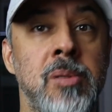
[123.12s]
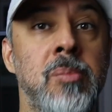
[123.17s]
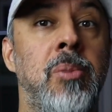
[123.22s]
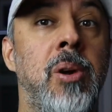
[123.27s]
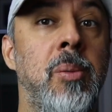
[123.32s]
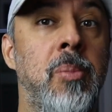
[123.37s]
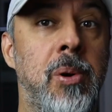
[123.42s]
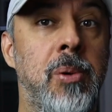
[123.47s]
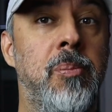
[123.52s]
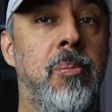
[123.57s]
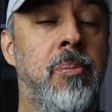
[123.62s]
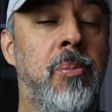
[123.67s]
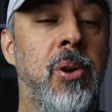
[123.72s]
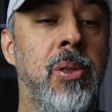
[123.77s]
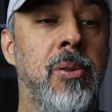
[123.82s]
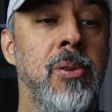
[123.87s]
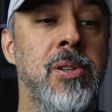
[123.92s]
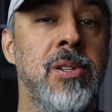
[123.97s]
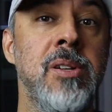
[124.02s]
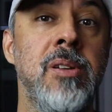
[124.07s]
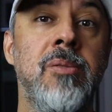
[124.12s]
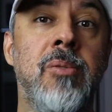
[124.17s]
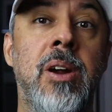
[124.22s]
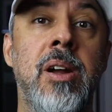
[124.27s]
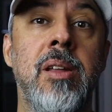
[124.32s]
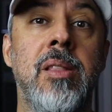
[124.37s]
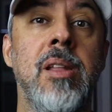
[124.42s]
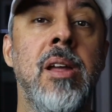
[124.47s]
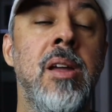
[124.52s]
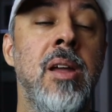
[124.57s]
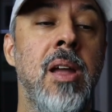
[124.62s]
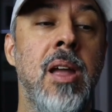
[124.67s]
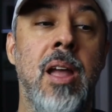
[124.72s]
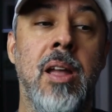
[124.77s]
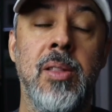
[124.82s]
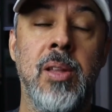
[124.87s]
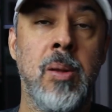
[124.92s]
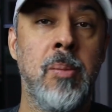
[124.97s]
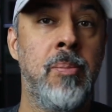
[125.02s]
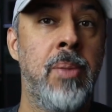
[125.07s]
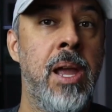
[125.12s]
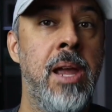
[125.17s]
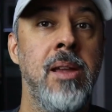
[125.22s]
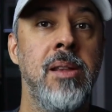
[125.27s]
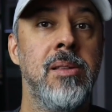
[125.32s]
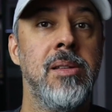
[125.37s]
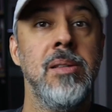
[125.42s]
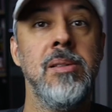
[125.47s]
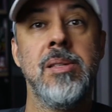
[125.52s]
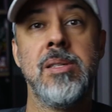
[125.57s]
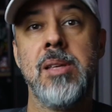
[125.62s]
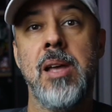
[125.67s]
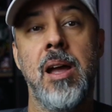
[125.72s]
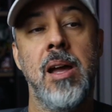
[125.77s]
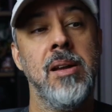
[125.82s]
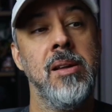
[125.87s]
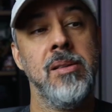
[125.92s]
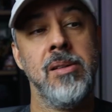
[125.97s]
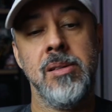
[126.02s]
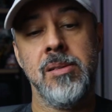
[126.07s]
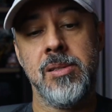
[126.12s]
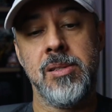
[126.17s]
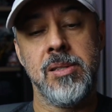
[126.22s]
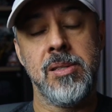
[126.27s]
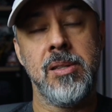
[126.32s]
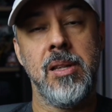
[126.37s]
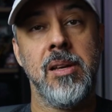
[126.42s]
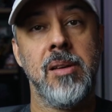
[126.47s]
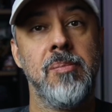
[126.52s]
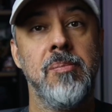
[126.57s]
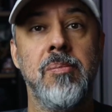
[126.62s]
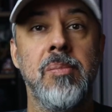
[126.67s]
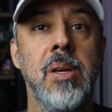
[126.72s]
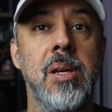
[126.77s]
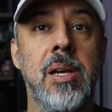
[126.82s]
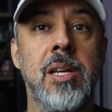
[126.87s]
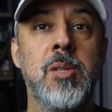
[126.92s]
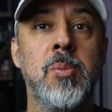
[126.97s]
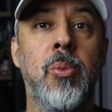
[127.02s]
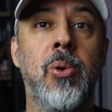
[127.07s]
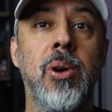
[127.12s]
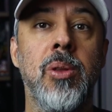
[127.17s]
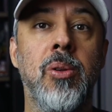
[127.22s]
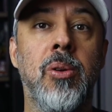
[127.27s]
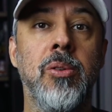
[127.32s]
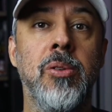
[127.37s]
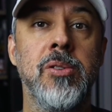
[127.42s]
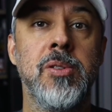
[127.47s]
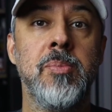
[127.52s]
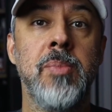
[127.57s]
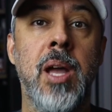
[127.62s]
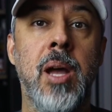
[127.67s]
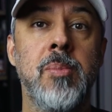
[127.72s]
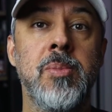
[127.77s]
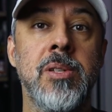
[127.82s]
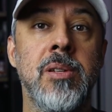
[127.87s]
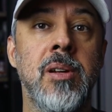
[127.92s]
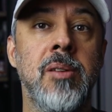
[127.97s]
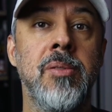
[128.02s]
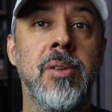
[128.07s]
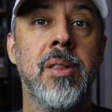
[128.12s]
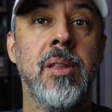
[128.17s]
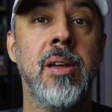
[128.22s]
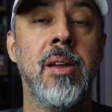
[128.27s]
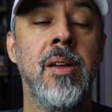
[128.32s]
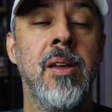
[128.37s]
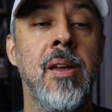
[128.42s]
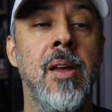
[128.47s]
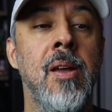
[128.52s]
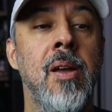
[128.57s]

by partition, right? And then paint inside and then just like export all those maps and everything.